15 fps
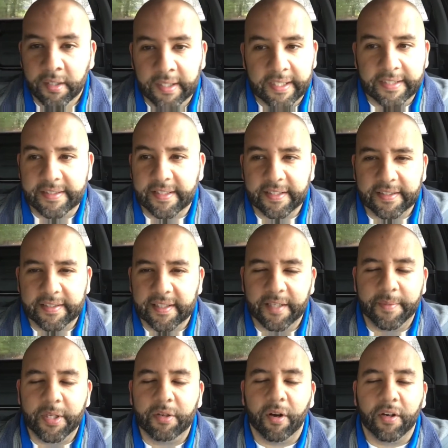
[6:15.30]
it's gonna
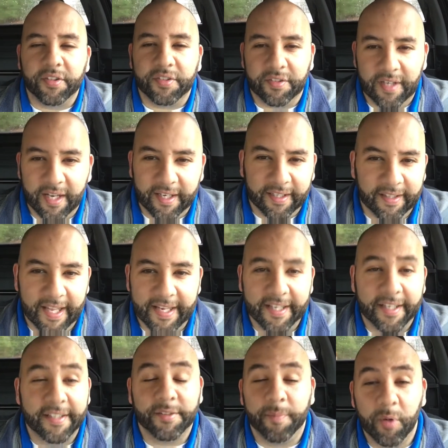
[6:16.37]
be gross. They're not gonna like it
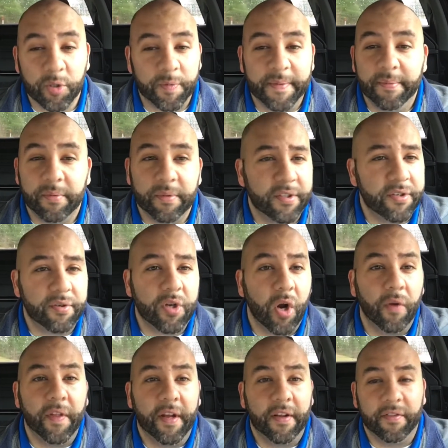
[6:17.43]
because most people, you
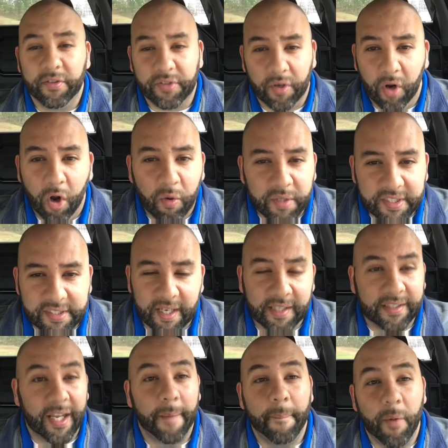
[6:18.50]
go there and those are always
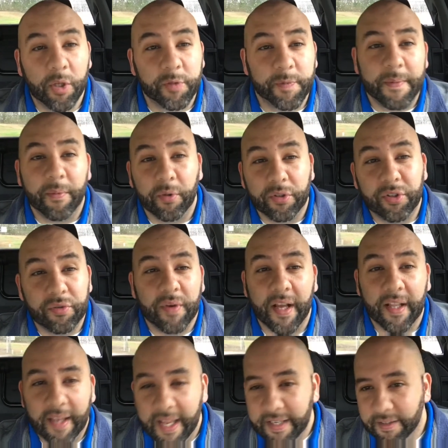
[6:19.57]
stocked up. Most people do
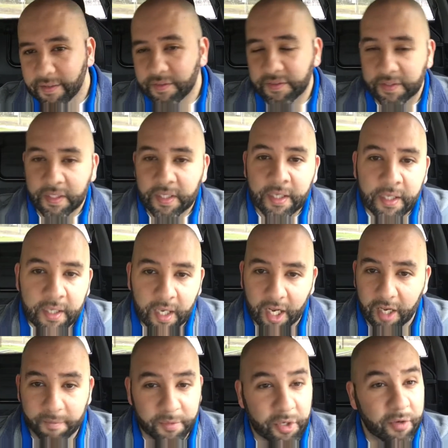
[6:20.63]
not like those.
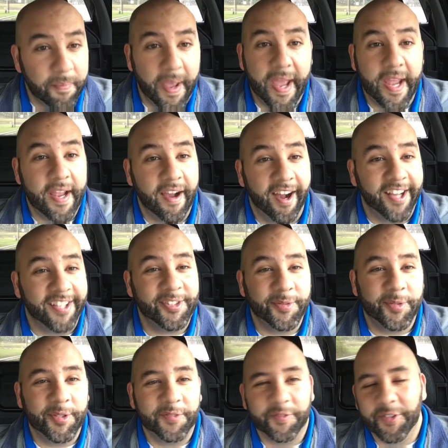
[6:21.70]
You may,
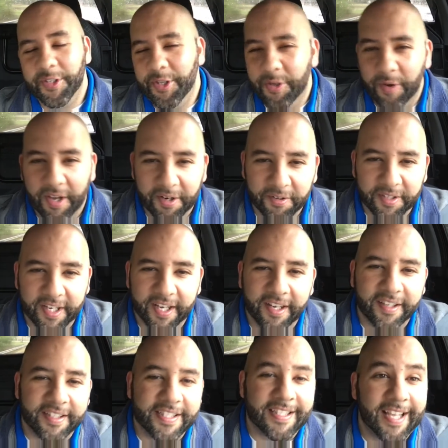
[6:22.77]
awesome, good for you. I don't care
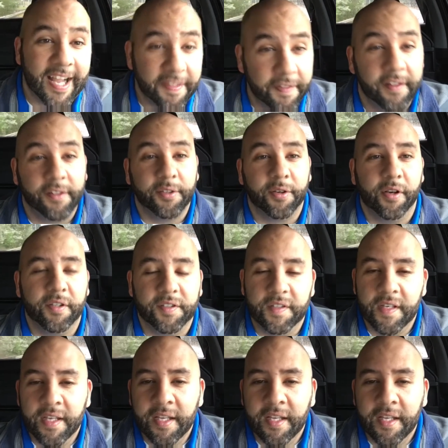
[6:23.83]
because I think they're gross.